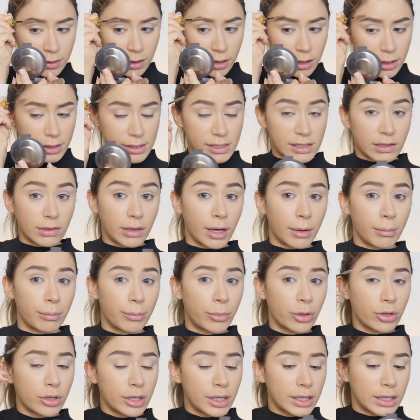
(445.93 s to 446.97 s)
Also, I'm
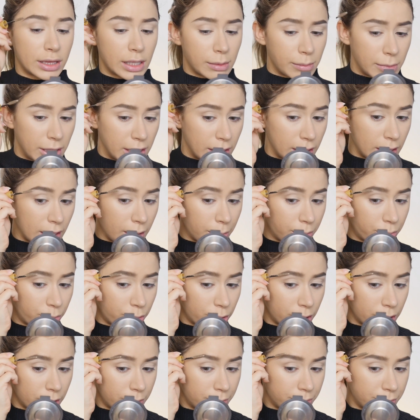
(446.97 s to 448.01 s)
pulling them in an
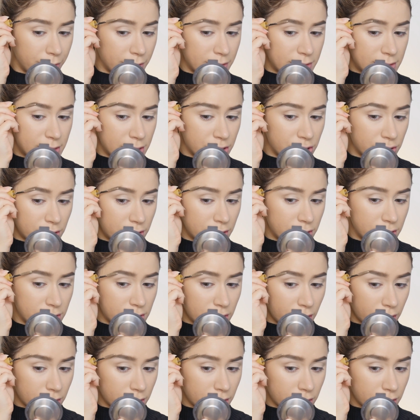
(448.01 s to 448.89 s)
upward position